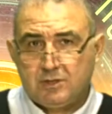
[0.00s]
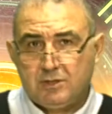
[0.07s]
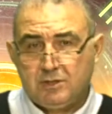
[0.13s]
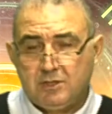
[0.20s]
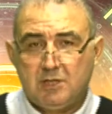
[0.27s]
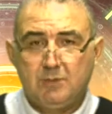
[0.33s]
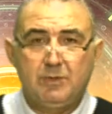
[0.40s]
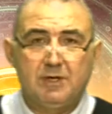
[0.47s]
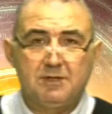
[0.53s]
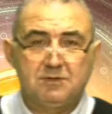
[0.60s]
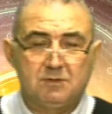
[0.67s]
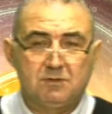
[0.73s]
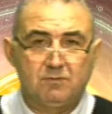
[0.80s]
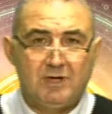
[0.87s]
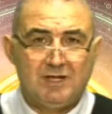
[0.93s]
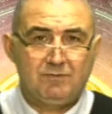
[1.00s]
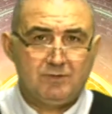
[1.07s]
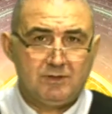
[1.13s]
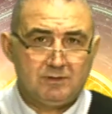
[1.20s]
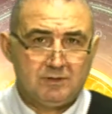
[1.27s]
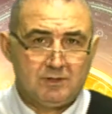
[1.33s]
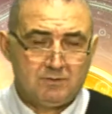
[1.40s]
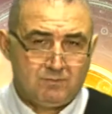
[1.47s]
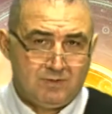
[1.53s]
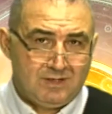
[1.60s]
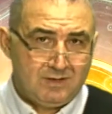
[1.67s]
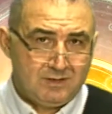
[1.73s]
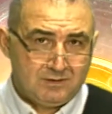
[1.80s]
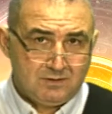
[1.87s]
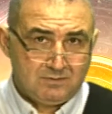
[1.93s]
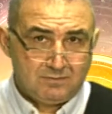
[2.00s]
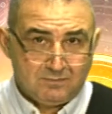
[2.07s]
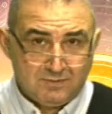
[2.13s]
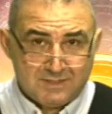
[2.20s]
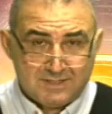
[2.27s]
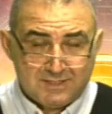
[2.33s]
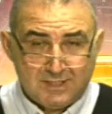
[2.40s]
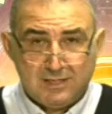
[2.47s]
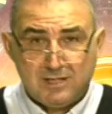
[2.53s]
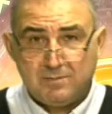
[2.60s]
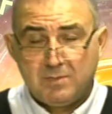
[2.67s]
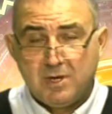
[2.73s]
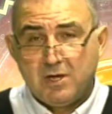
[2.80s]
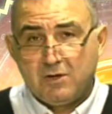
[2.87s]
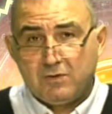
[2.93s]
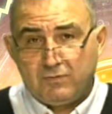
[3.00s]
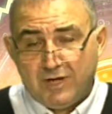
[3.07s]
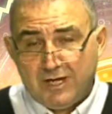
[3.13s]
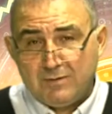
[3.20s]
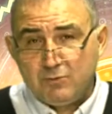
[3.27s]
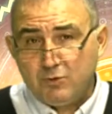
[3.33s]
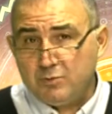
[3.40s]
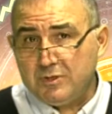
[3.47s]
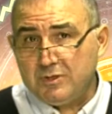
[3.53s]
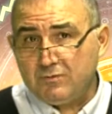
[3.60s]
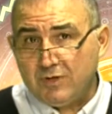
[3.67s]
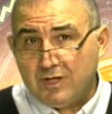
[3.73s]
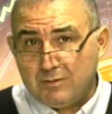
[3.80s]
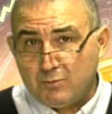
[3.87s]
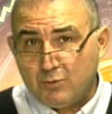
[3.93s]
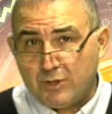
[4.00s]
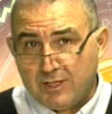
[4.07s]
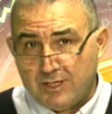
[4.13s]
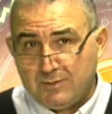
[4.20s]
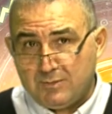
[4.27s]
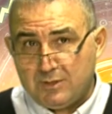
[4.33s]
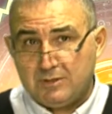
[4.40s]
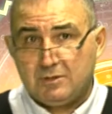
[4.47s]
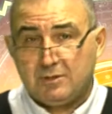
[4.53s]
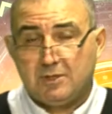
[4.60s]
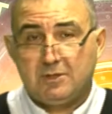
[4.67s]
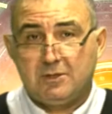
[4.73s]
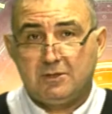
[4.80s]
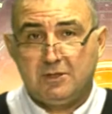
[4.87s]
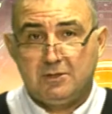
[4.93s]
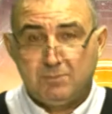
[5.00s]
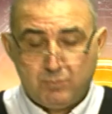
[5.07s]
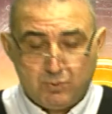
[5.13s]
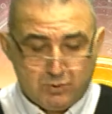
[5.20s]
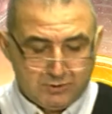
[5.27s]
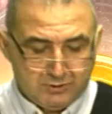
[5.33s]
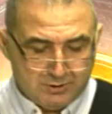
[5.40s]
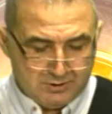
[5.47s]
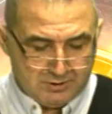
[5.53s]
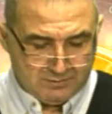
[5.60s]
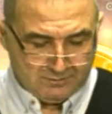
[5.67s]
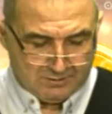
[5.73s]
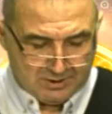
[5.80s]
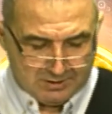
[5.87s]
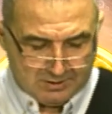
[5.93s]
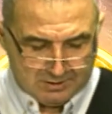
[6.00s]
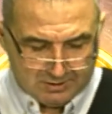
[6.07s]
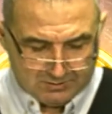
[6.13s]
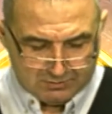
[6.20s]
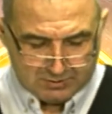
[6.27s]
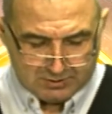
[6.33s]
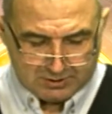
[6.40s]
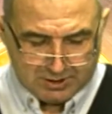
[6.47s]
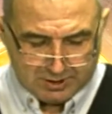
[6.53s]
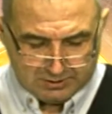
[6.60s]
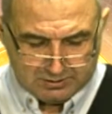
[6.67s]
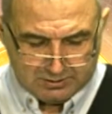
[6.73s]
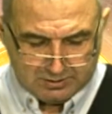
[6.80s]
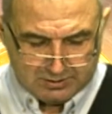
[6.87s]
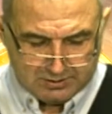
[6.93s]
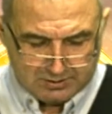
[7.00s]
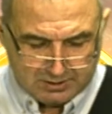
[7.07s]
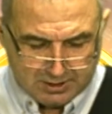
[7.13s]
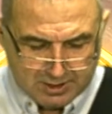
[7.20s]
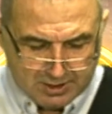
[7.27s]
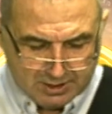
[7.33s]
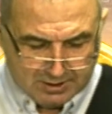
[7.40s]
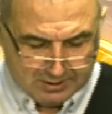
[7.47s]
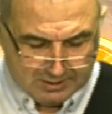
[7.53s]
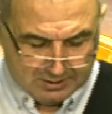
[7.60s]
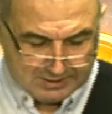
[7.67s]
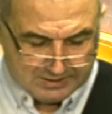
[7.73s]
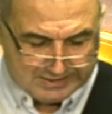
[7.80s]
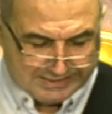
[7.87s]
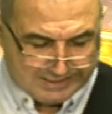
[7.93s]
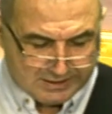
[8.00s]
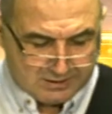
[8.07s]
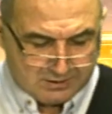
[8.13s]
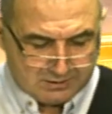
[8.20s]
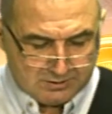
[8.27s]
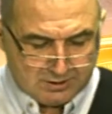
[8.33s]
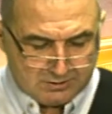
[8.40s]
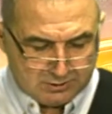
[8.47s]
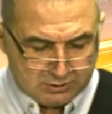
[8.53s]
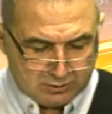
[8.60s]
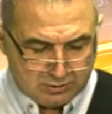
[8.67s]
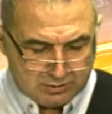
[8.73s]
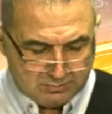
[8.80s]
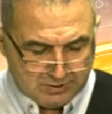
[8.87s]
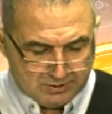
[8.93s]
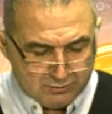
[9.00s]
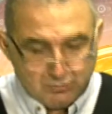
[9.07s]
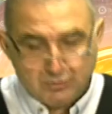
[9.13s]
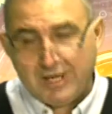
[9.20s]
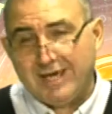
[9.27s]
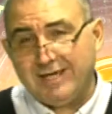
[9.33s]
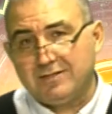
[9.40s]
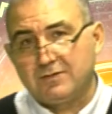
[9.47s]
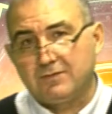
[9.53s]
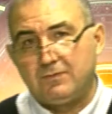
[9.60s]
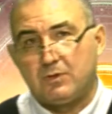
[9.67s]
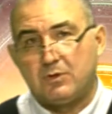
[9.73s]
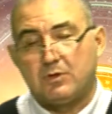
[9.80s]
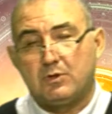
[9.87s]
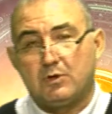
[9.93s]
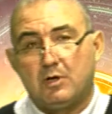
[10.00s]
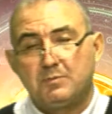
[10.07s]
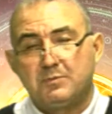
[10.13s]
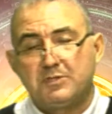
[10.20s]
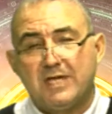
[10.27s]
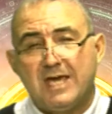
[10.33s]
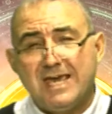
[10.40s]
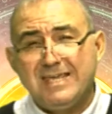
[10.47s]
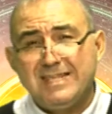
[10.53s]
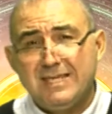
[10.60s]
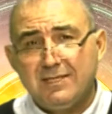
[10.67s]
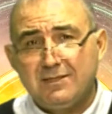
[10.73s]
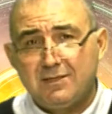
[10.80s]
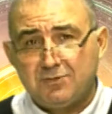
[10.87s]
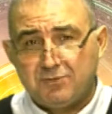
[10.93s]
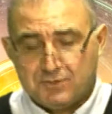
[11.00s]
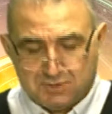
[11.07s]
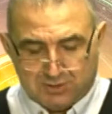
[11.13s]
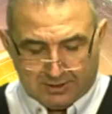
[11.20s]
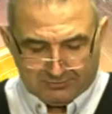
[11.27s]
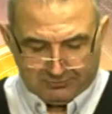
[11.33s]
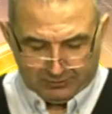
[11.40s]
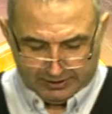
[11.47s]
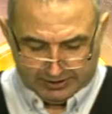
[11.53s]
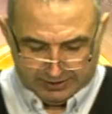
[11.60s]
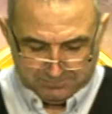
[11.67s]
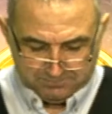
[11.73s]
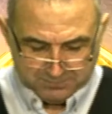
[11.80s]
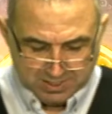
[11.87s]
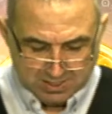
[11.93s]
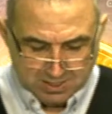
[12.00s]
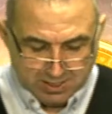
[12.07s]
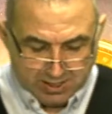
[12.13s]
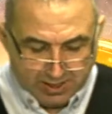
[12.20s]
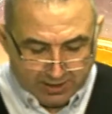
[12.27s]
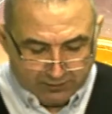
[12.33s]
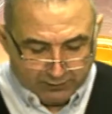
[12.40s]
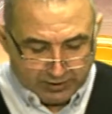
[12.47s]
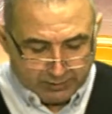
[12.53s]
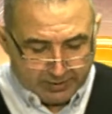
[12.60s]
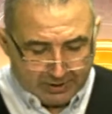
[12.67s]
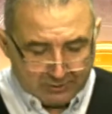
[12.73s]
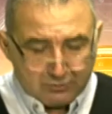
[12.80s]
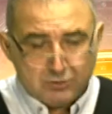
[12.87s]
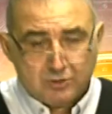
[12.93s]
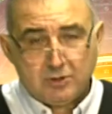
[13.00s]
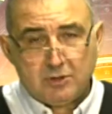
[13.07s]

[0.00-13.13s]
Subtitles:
Ya Basit, Vel Fettah, Vel Latif, Vel Salam, Vel Mumin, Vel Muhaymin are important. If they recite these zikr, that is going to be great for obtaining the result, really. What about